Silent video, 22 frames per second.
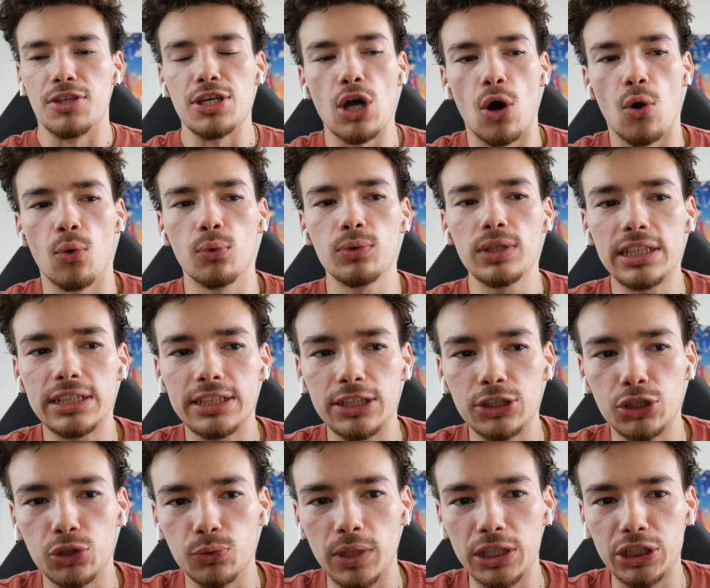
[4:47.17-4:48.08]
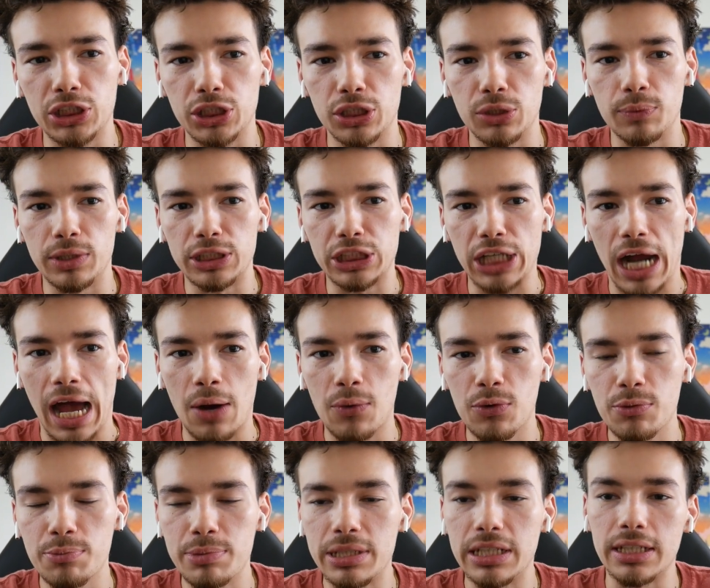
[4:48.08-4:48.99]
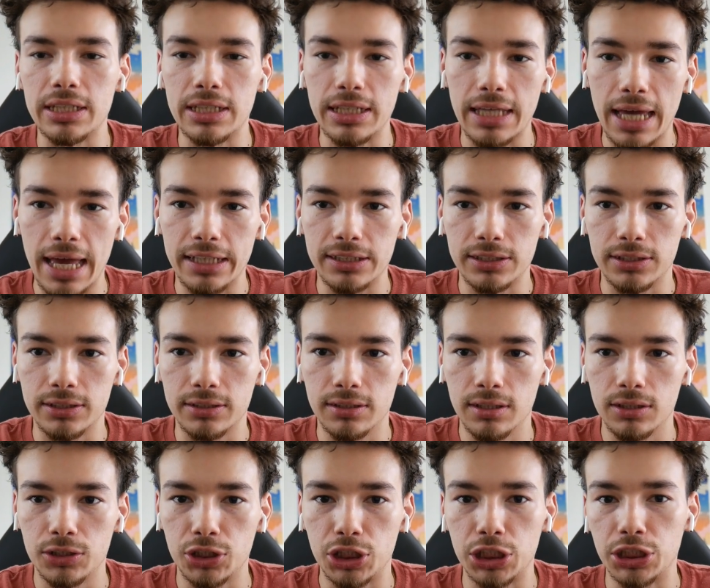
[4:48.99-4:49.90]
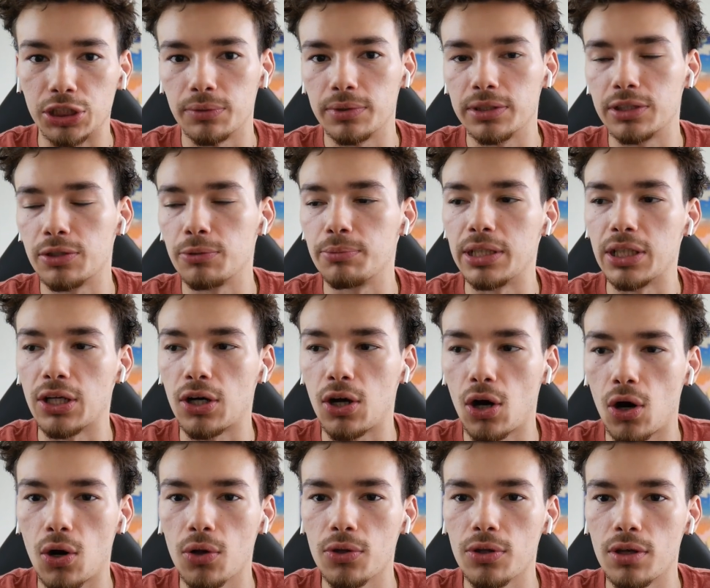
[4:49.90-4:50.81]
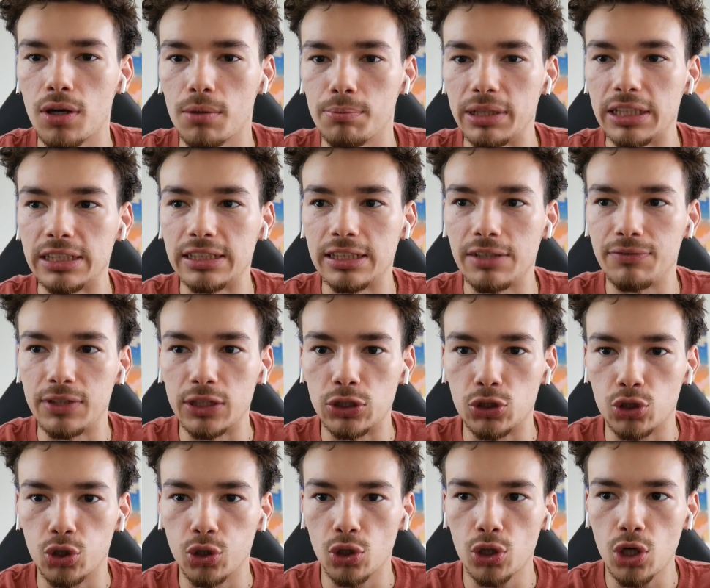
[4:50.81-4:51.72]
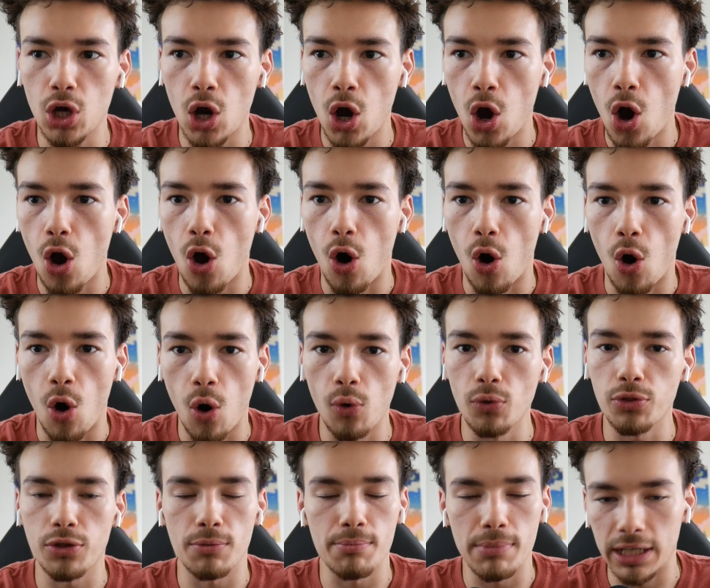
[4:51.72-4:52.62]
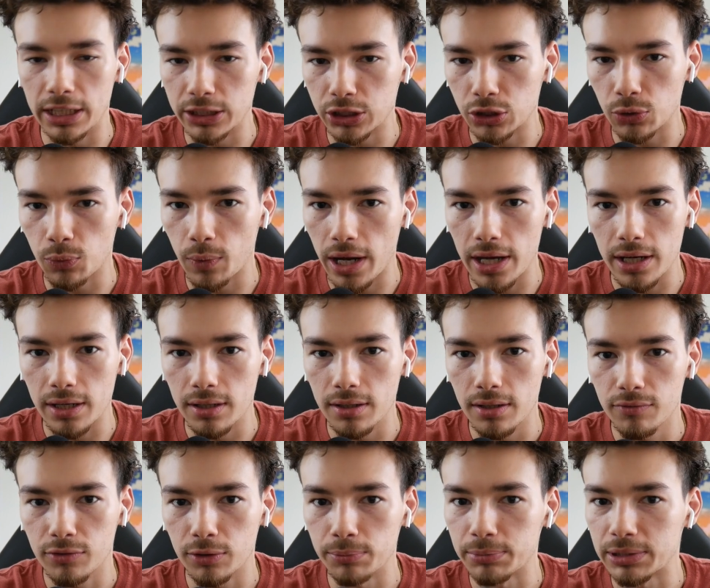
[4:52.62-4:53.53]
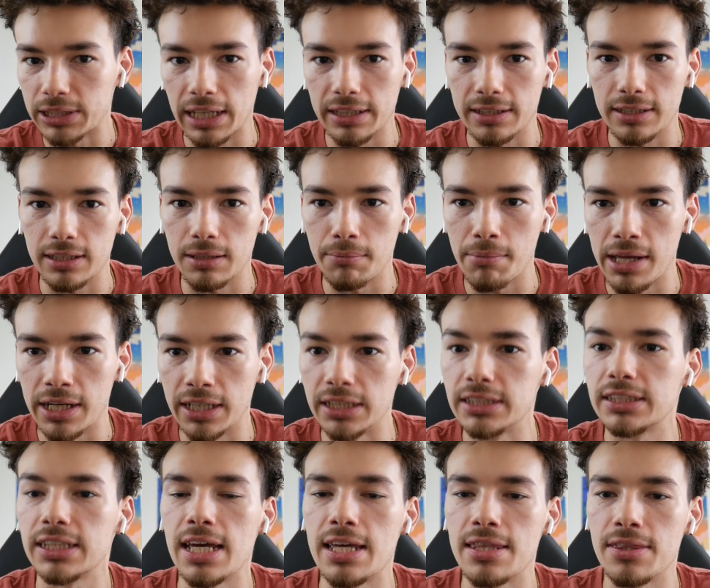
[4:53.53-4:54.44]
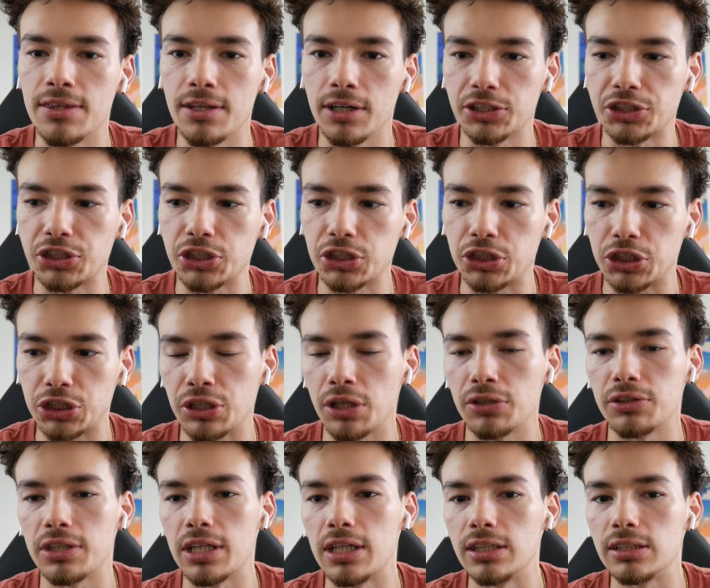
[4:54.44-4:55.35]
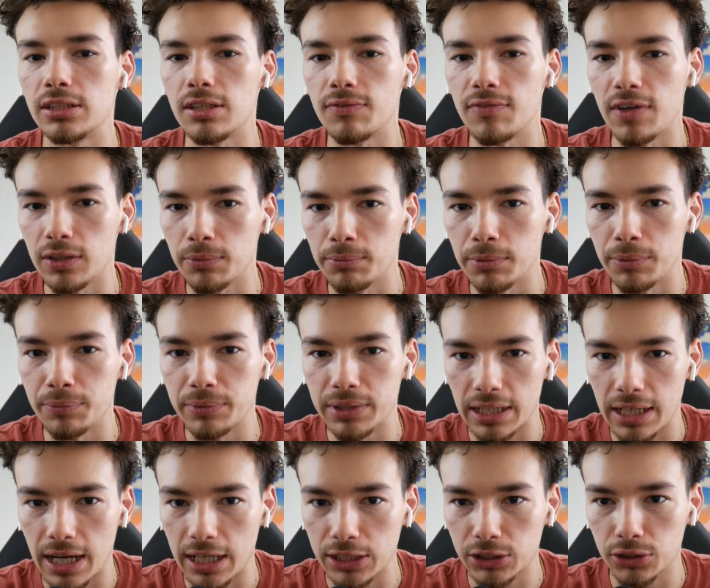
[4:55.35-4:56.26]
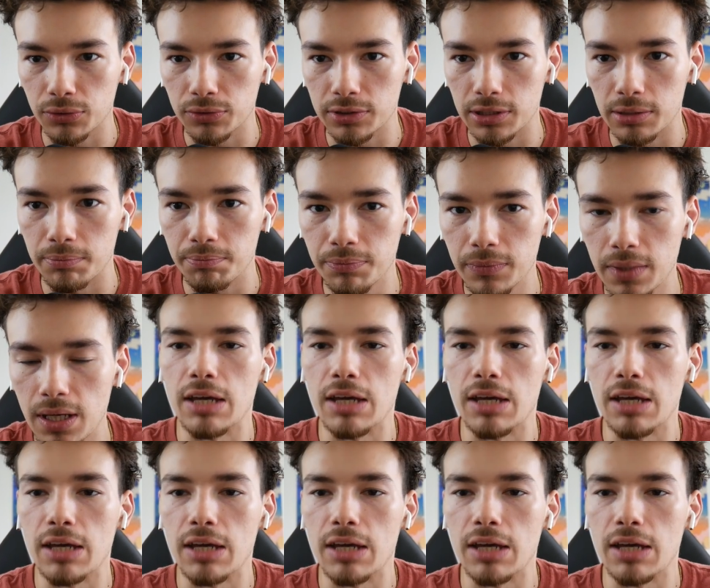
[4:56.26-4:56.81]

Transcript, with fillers: The only situation in which I would be against Chicharito being called up is if he took all the minutes away from Santi Jimenez and thus stunted his development with the national team.